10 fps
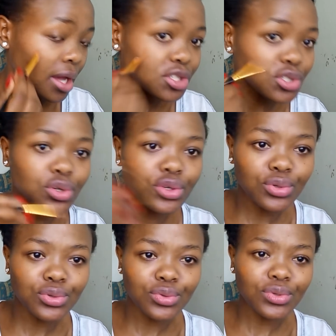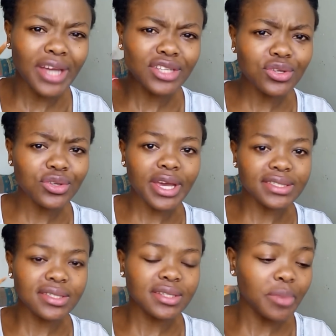I show you, you I show you
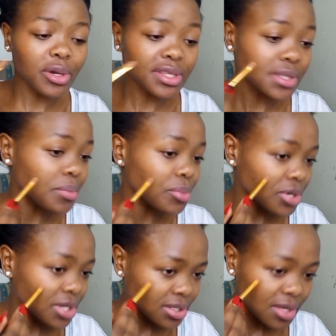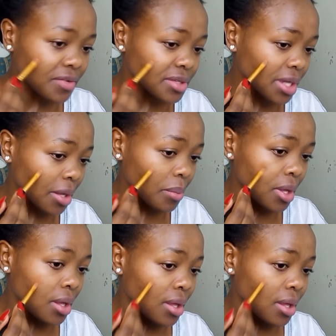guys just about the same products every time.